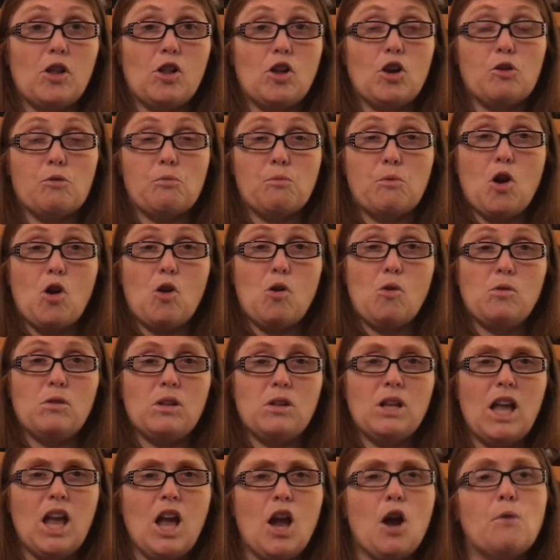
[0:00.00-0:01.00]
her role
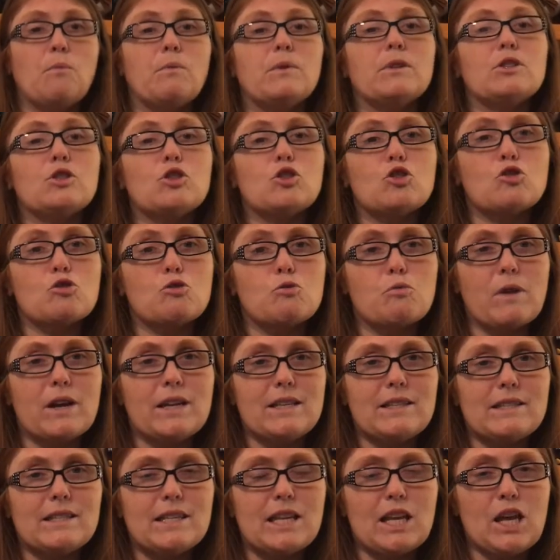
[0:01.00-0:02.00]
was
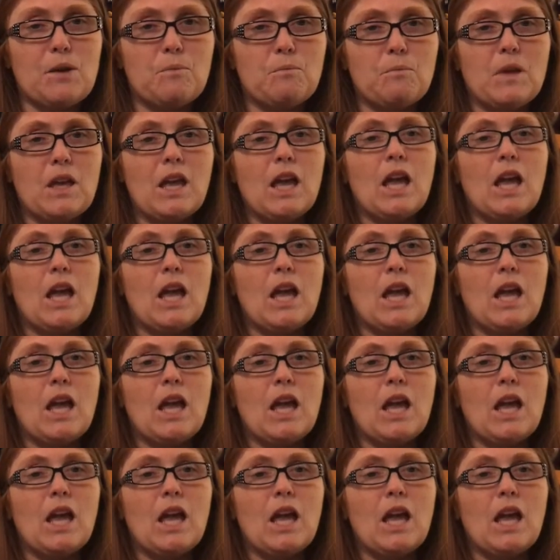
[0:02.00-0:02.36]
trust him